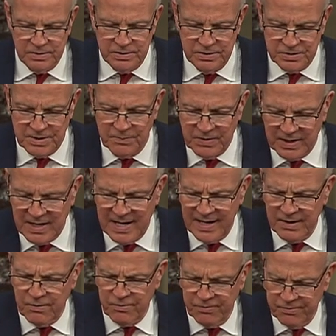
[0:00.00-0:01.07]
something I
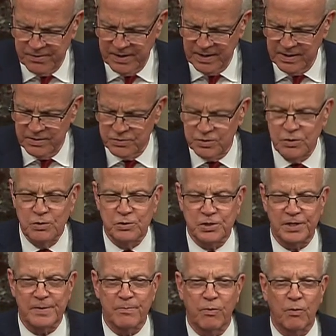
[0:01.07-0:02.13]
think is
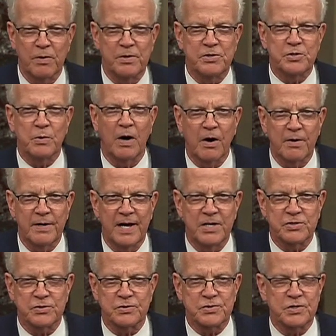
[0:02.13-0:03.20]
hugely important to our
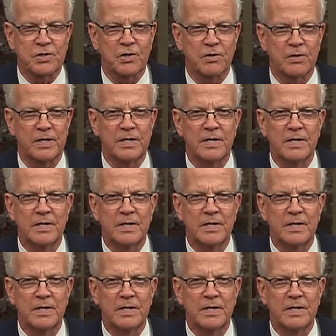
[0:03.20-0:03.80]
national security: